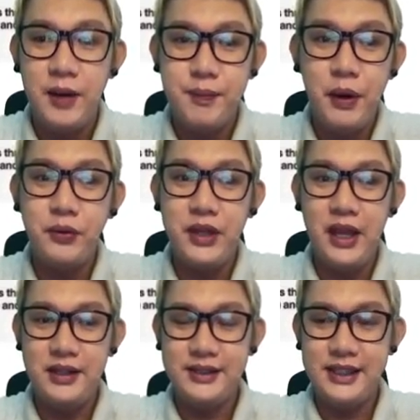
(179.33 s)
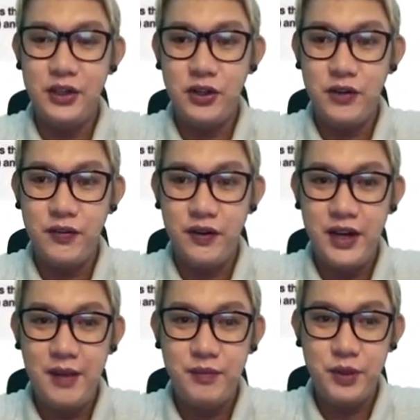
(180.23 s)
proteins in order for
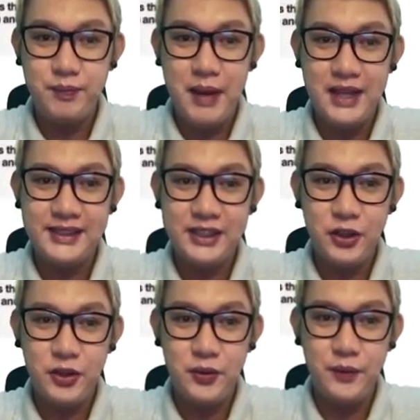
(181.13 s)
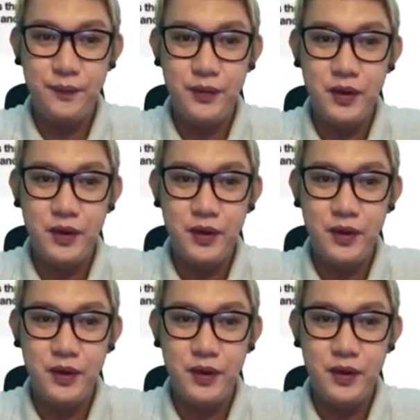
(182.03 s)
them to pass through.